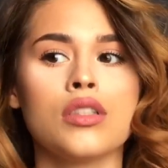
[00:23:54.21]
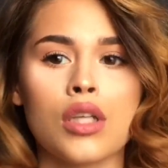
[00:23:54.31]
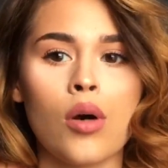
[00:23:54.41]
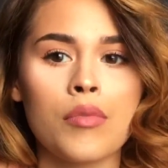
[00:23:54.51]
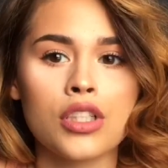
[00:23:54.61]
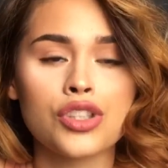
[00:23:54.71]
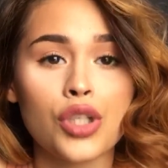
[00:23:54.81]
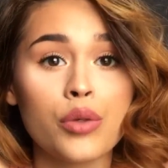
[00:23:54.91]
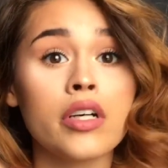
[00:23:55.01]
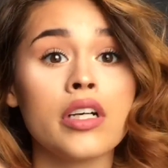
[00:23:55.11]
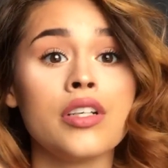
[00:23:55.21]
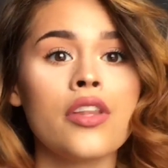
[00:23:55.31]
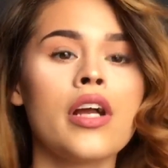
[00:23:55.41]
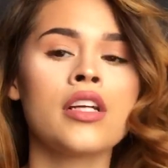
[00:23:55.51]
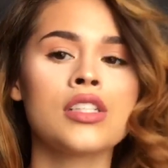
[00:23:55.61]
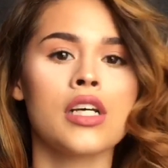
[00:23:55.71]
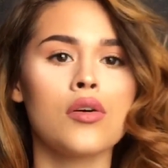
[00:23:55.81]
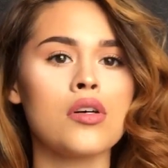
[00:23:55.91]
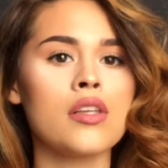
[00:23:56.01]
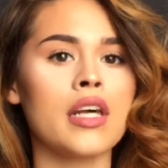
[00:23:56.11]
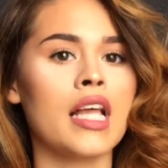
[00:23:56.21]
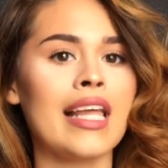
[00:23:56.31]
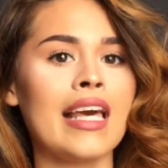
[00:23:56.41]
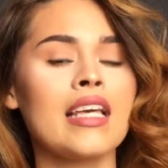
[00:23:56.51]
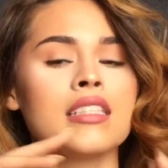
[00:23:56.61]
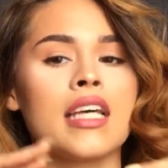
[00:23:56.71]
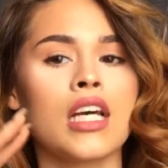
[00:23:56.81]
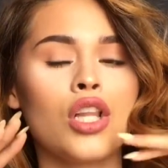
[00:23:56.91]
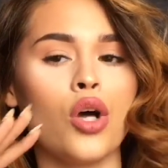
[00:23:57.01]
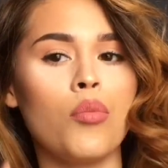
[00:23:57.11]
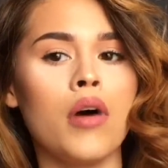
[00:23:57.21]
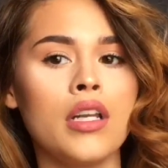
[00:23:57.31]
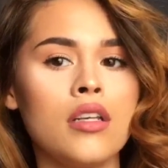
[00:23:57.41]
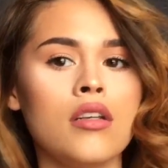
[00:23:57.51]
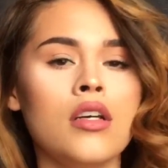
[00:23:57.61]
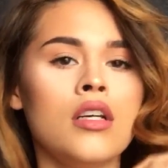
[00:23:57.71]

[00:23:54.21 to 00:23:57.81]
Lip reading: So I'm going to show you another hairstyle that I like is like a low bun.